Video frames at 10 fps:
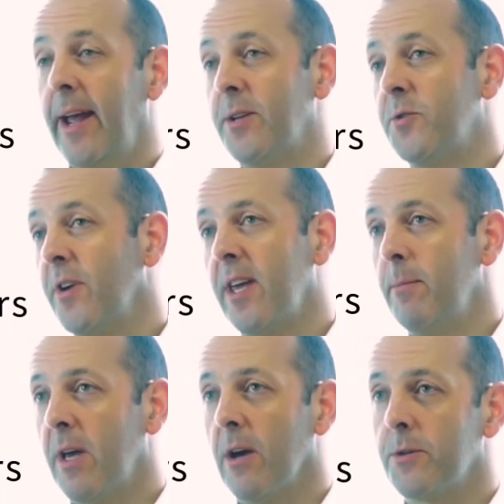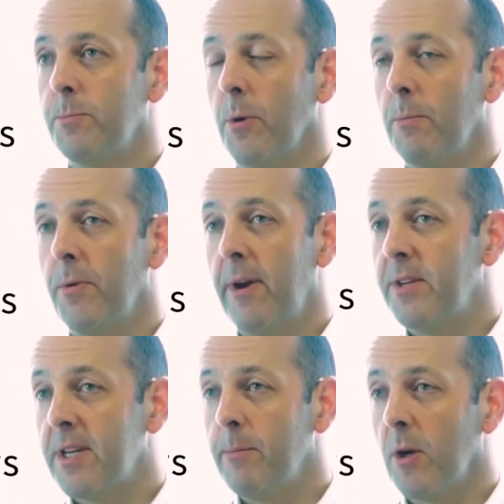it's tricky because, but every
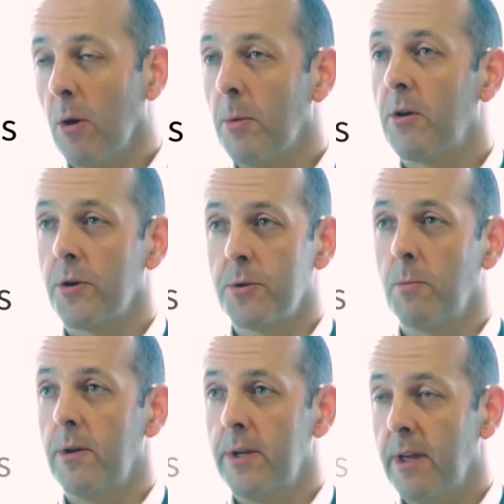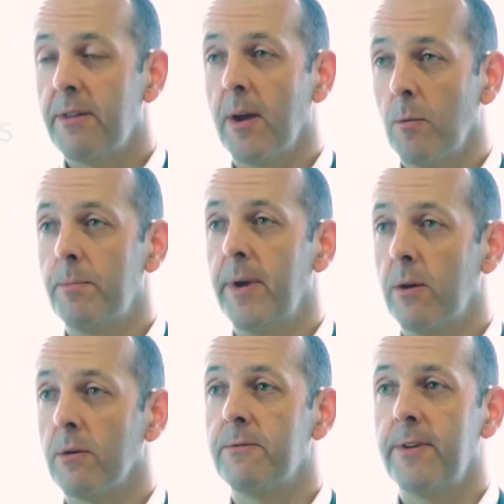time you come across someone that you think would be a
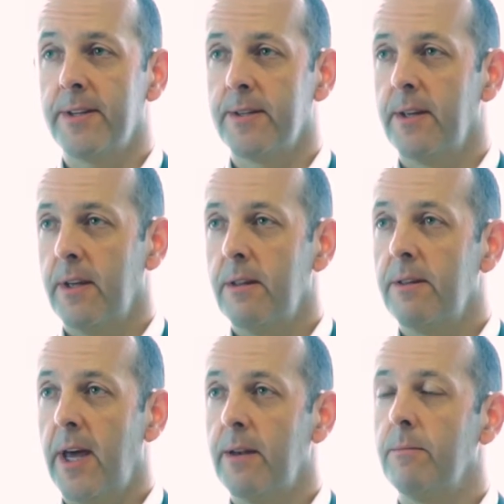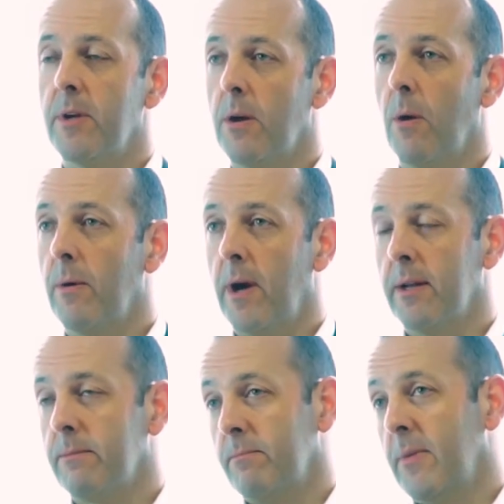good fit, then, you know, I
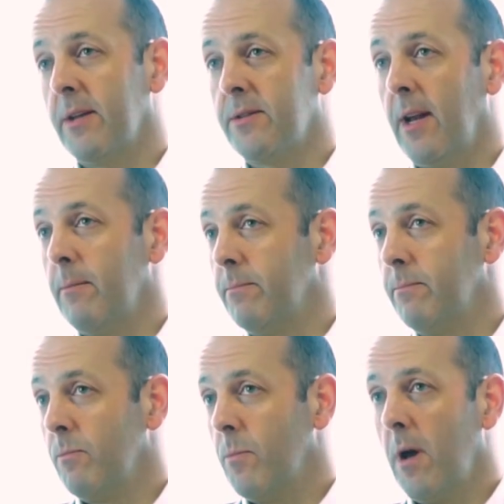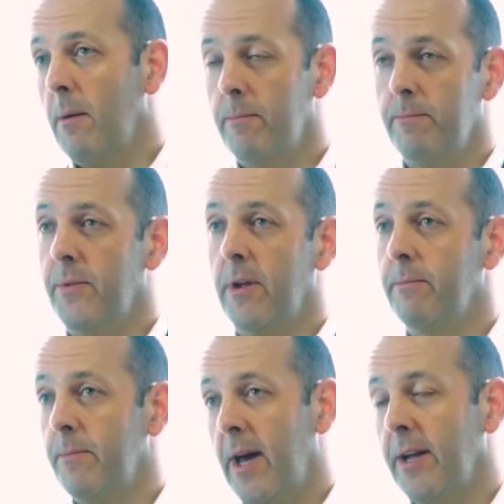tell them that
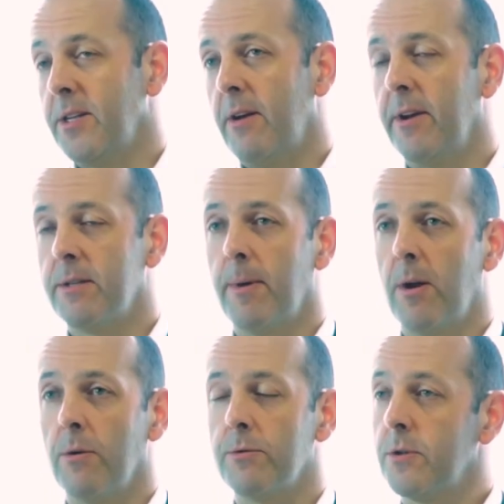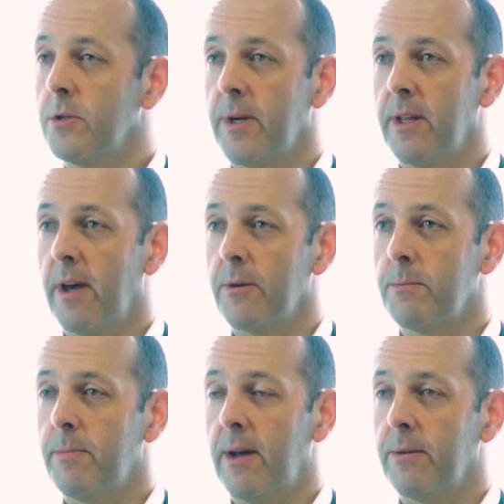I generate about
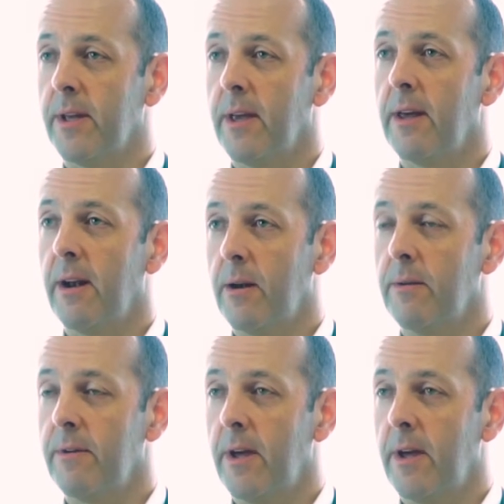£120,000 a year out of